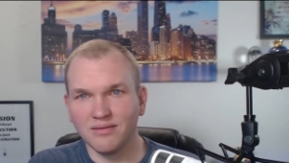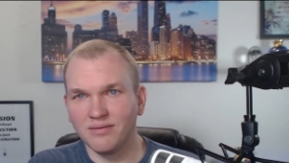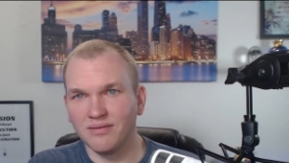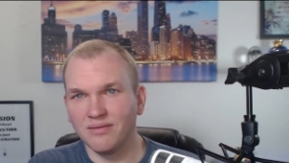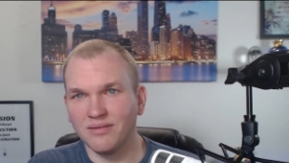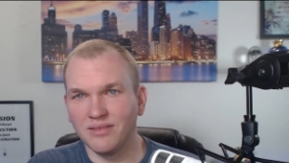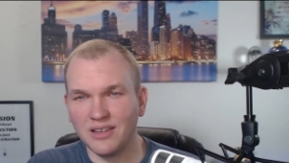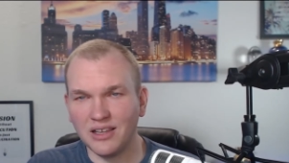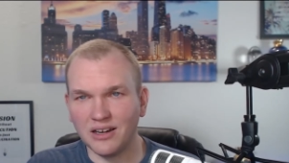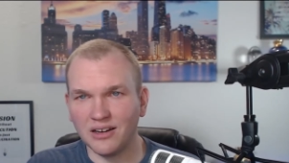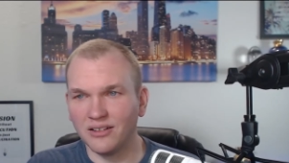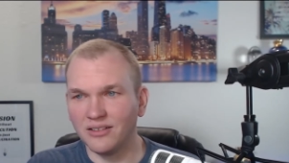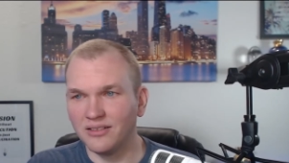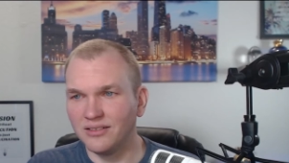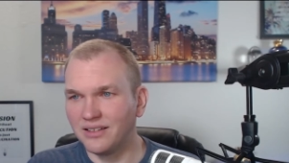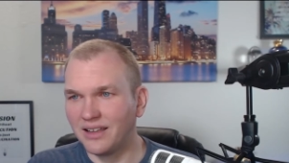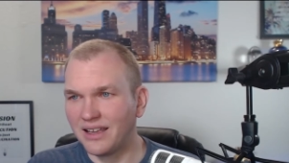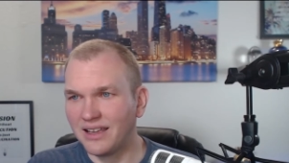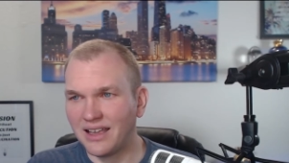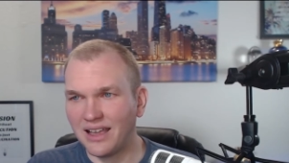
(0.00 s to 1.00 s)

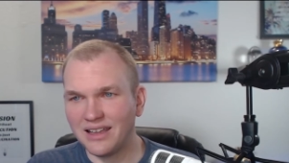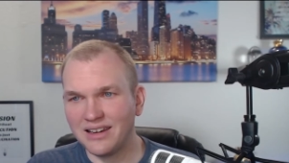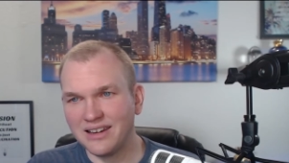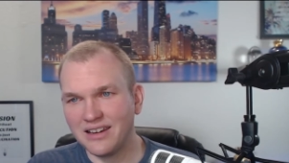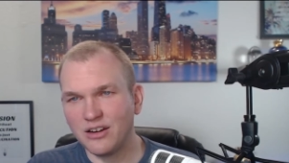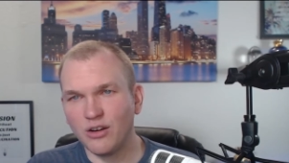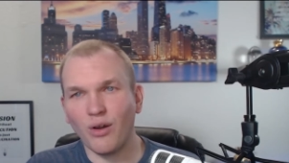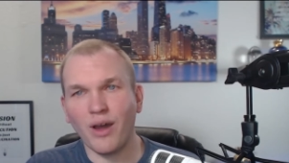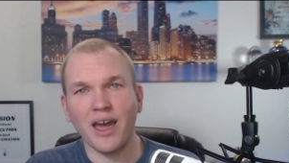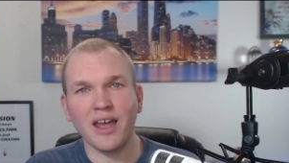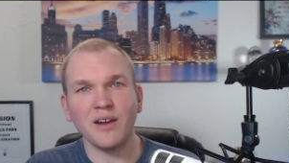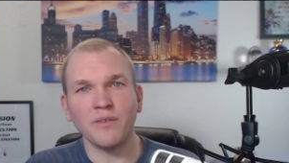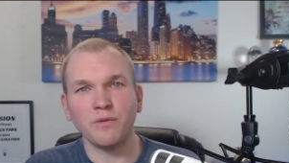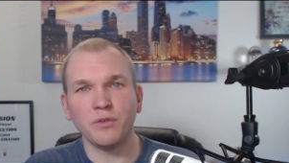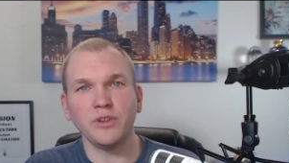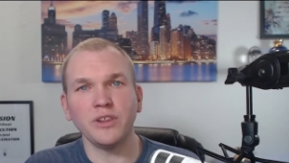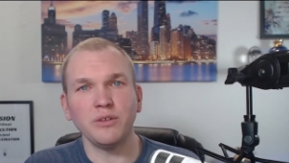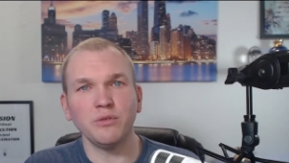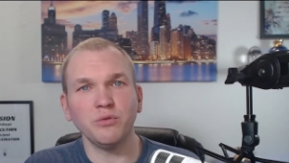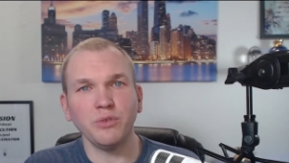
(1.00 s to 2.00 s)
I didn't know how to
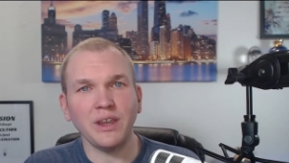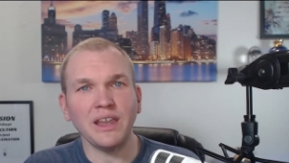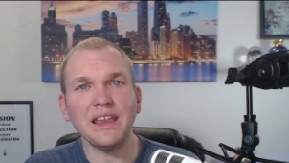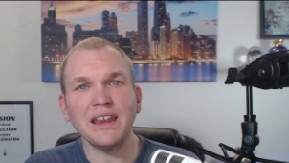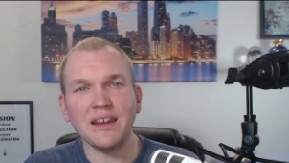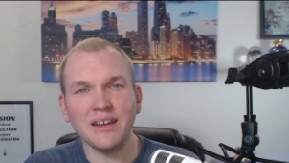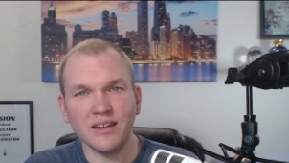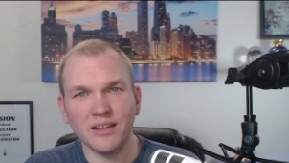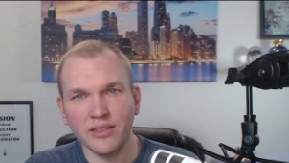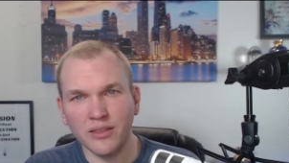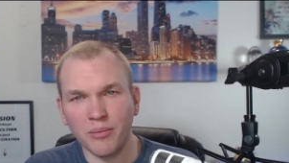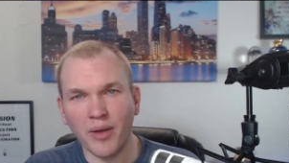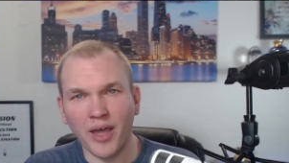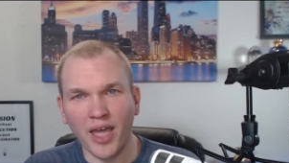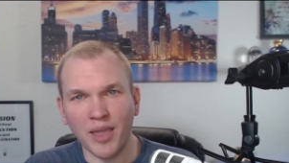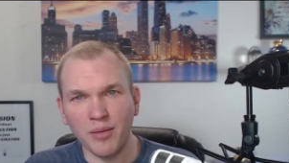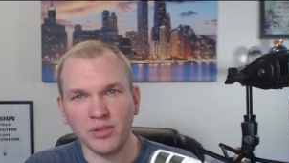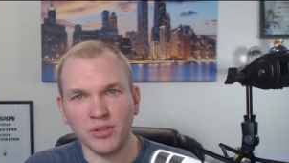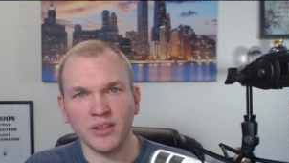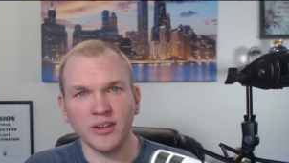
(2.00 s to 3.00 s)
fully read the
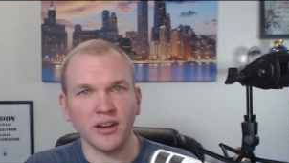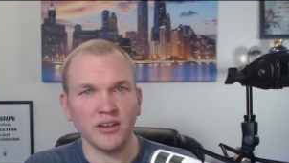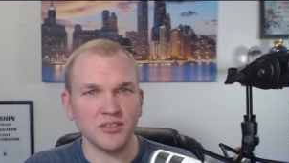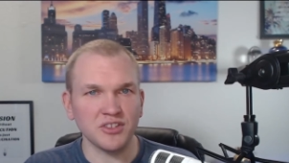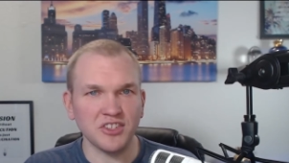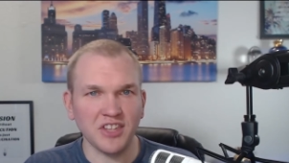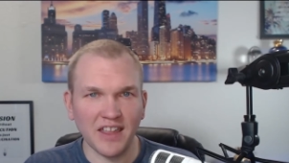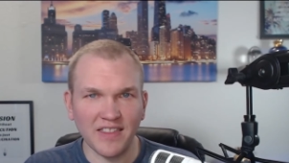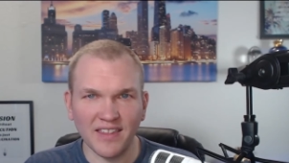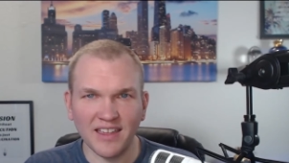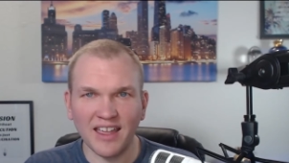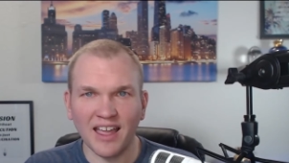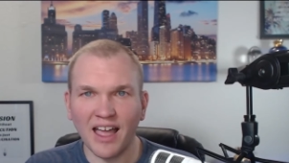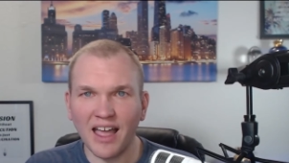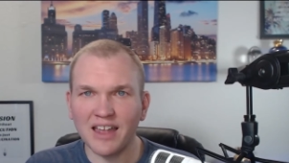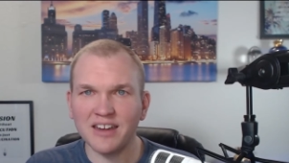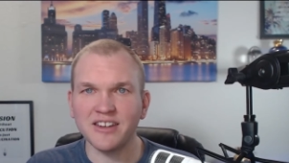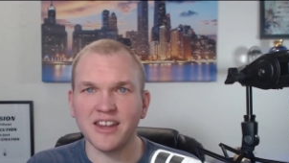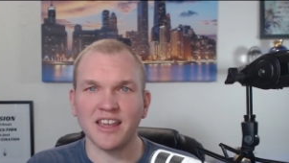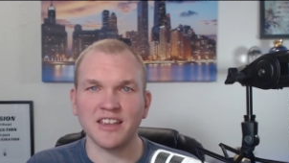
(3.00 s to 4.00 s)
Bible and understand the
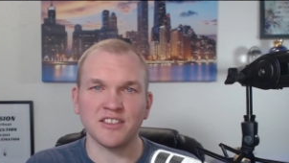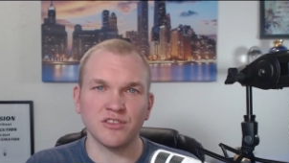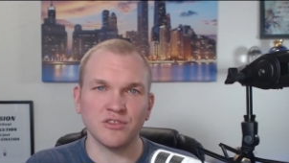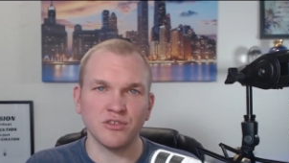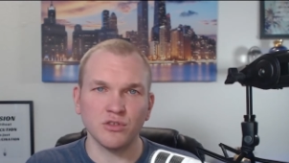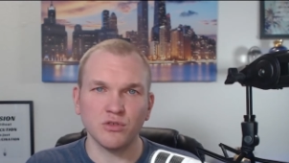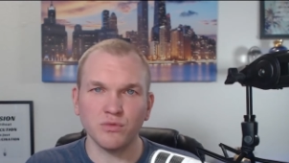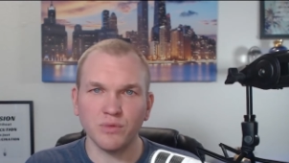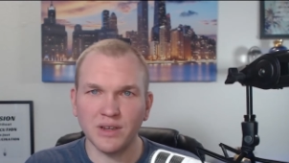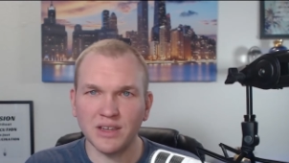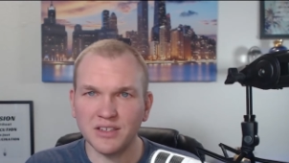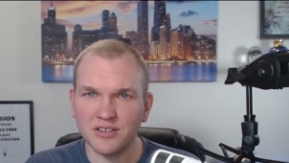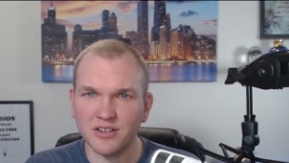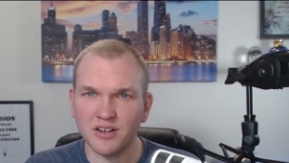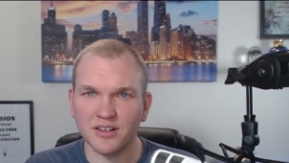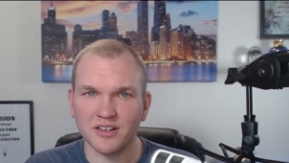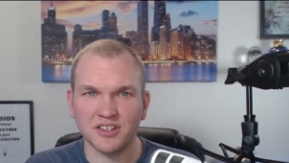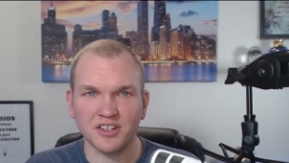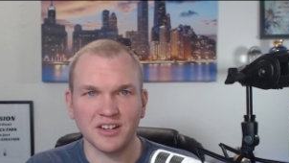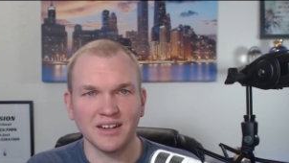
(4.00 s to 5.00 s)
context and do
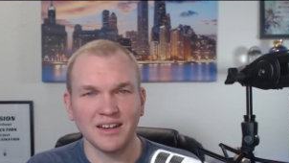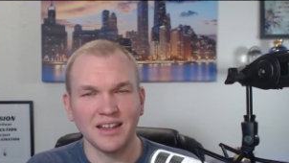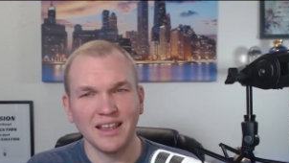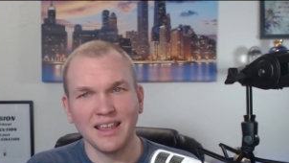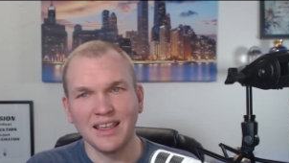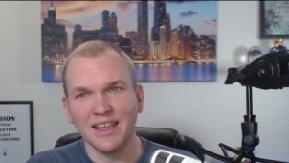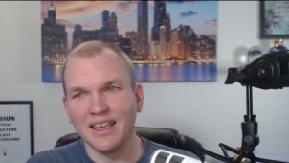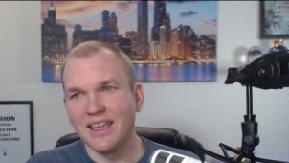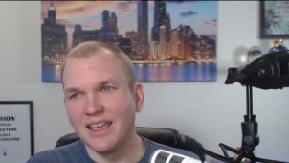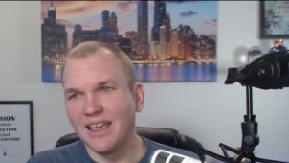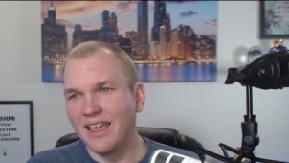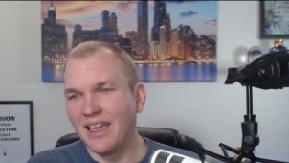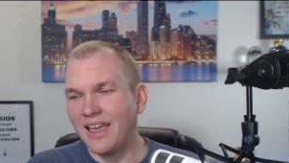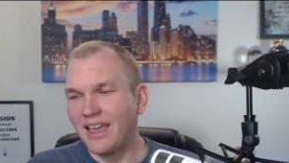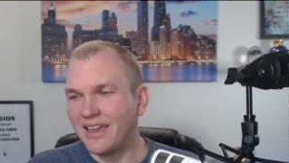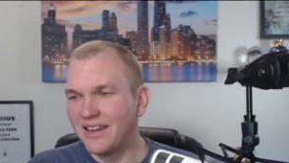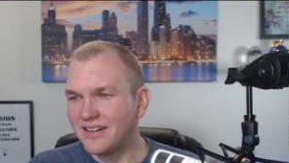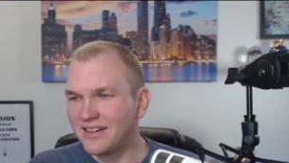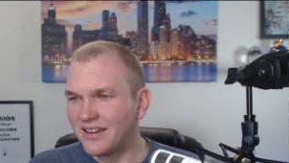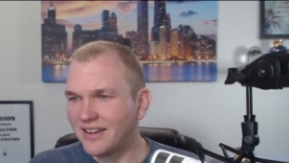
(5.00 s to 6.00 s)
research, and
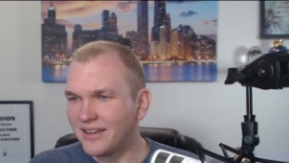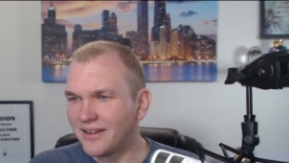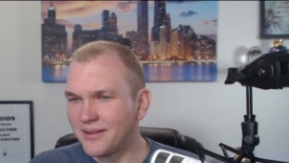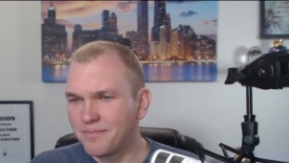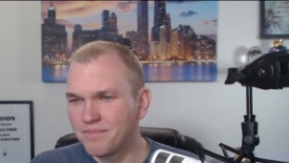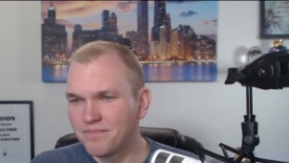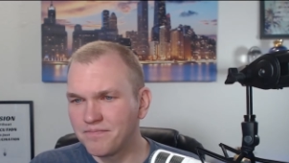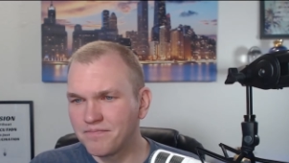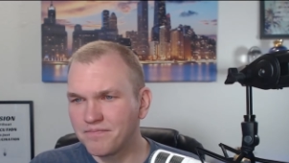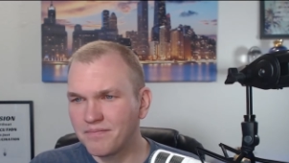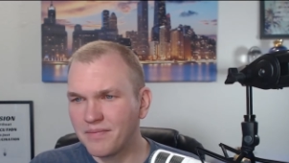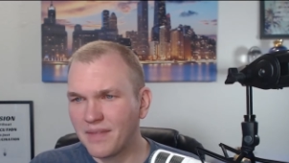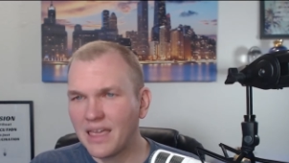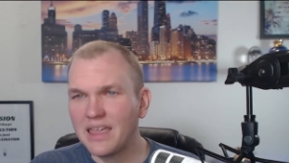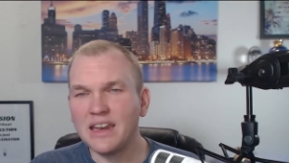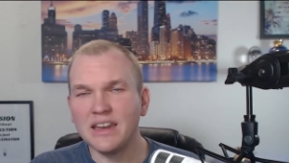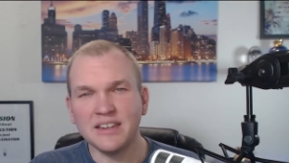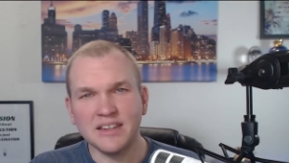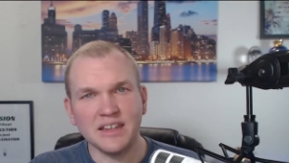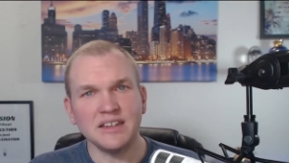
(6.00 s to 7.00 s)

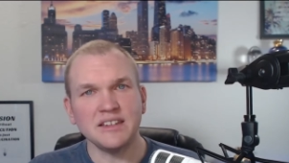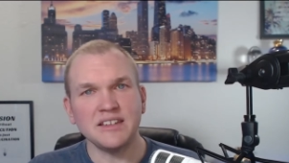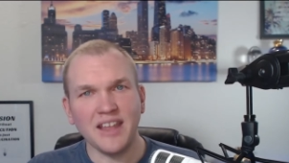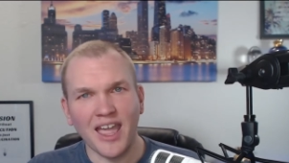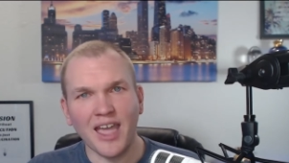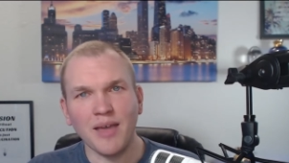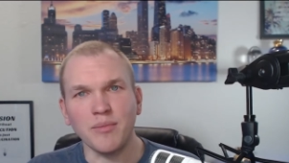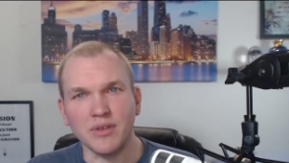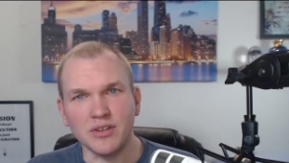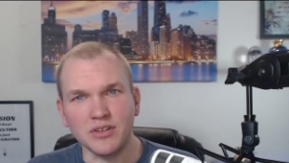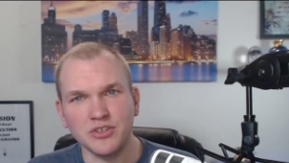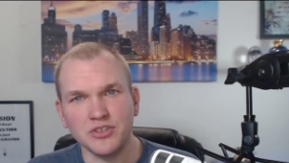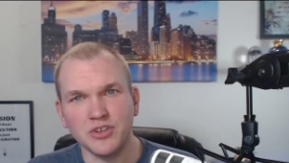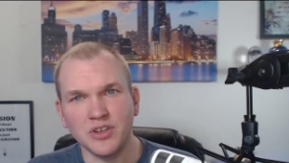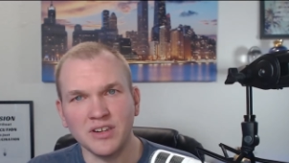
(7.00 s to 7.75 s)
it did damage.